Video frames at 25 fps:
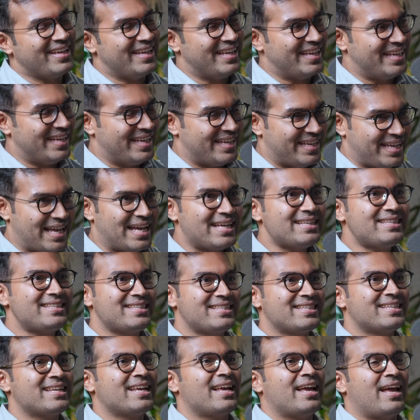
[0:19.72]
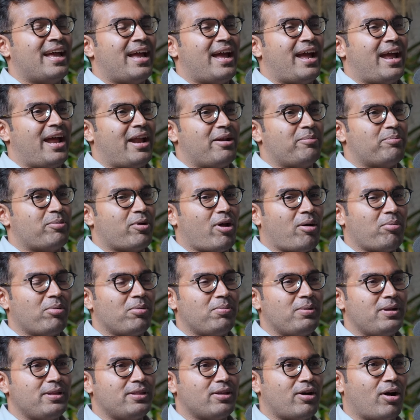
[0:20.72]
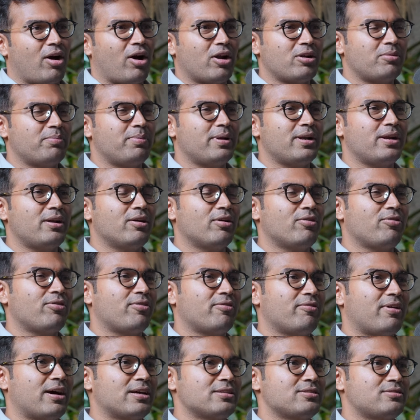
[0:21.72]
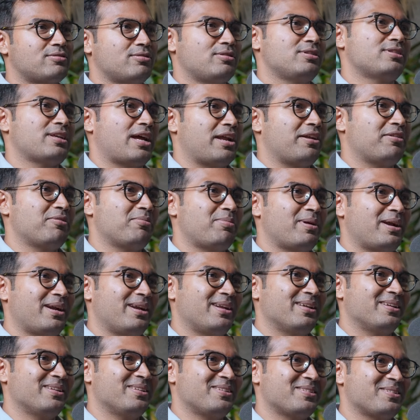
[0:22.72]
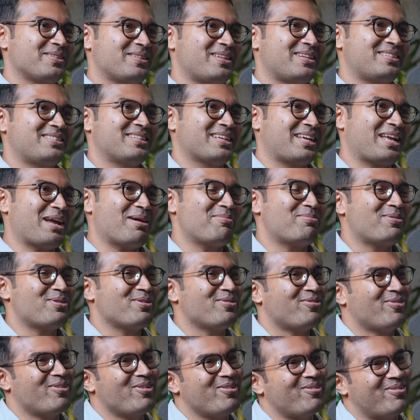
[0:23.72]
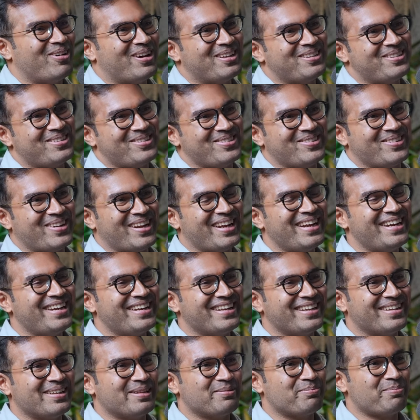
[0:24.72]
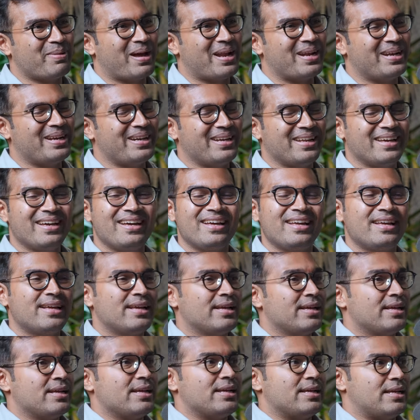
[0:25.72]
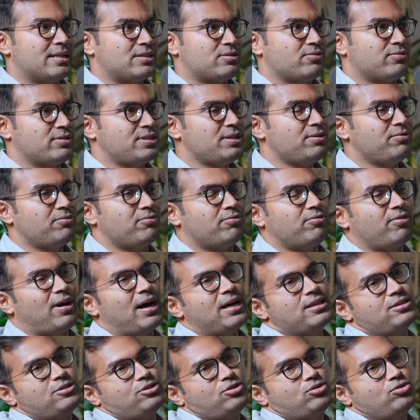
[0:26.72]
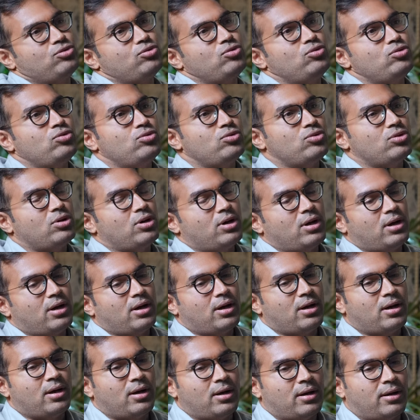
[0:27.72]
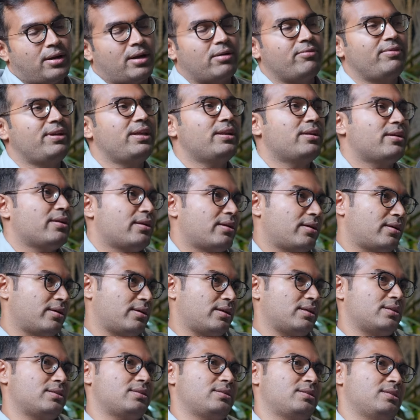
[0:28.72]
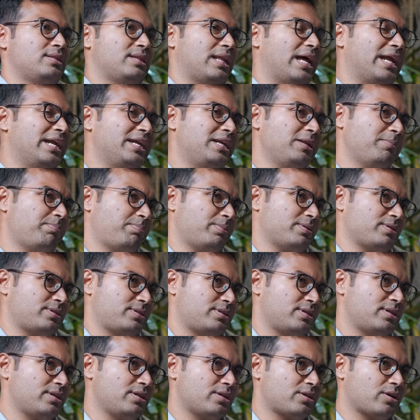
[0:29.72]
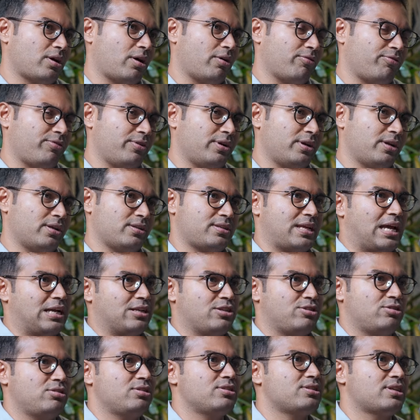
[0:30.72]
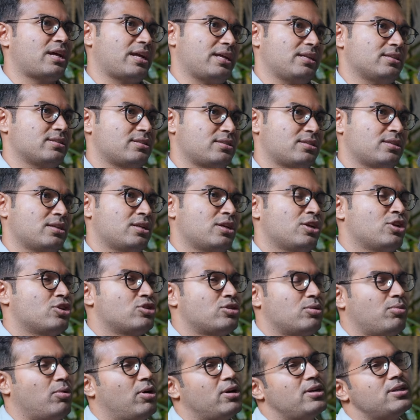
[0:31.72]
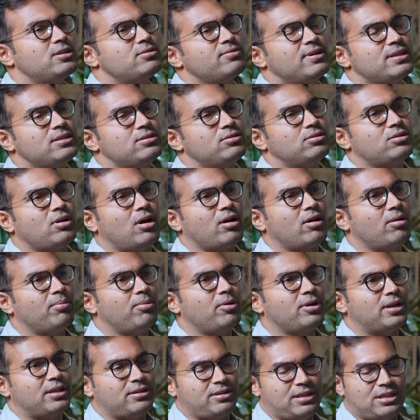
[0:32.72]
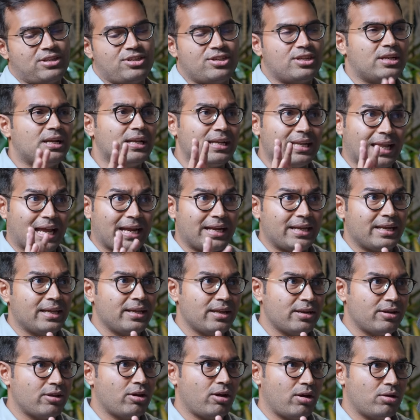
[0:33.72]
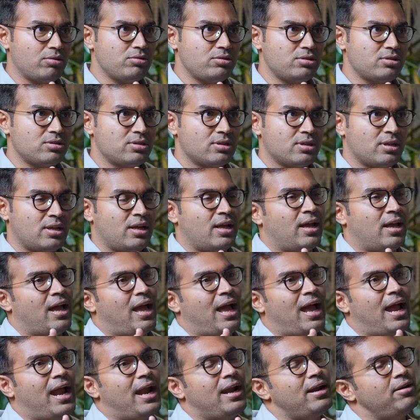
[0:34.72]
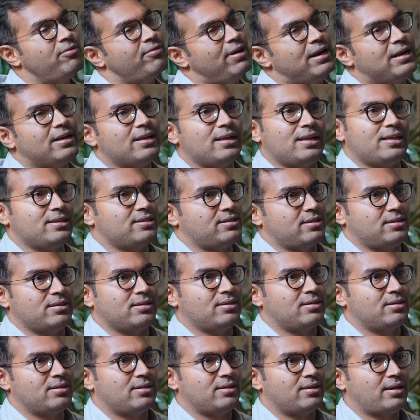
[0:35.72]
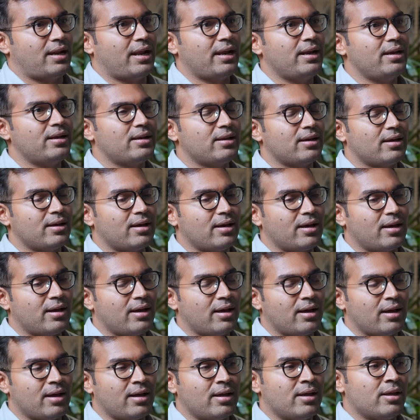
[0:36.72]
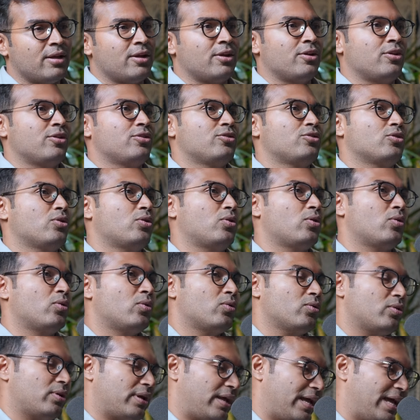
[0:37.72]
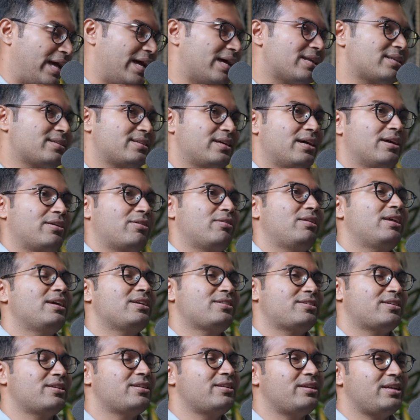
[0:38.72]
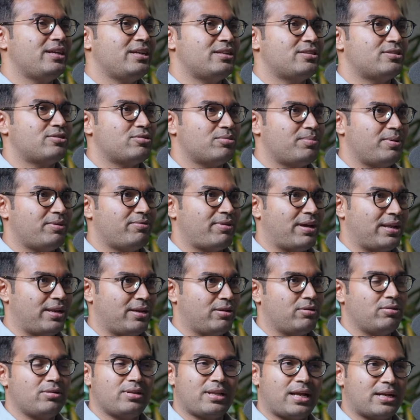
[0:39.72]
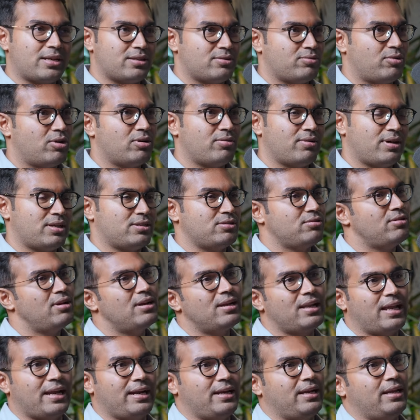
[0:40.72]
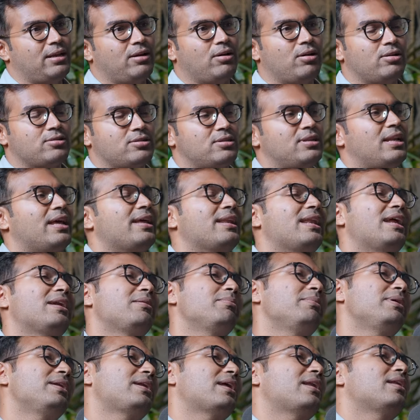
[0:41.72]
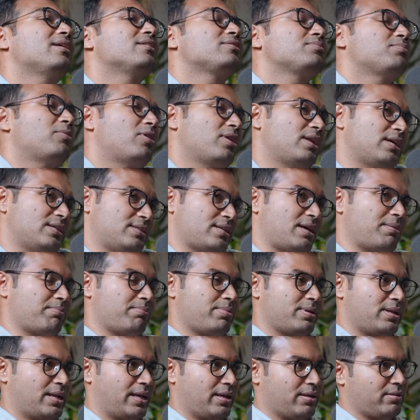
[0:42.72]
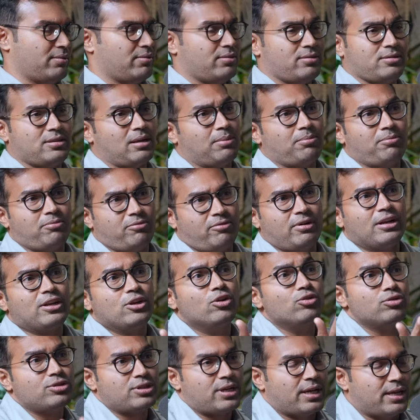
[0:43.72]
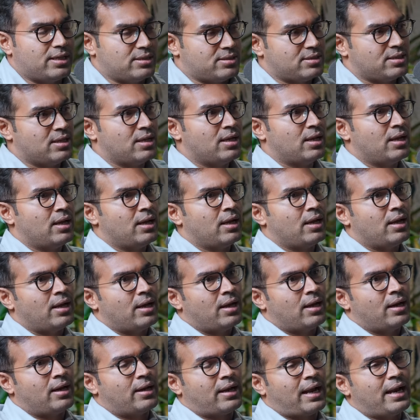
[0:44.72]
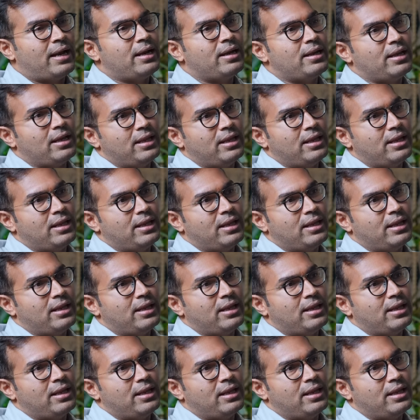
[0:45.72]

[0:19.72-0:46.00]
Yes. And probably the hotbed of Vastu is Hyderabad. So that's the capital of all Vastu, right? Pan-India. Yes, yeah, so see, Vastu, Ranveer, is 90% of it is actual science. So what does Vastu talk about? Essentially lighting in your house and ventilation, right? So air circulation needs to be very good. That is what Vastu, and lighting also. Like, let me tell a small example, like one use case, right?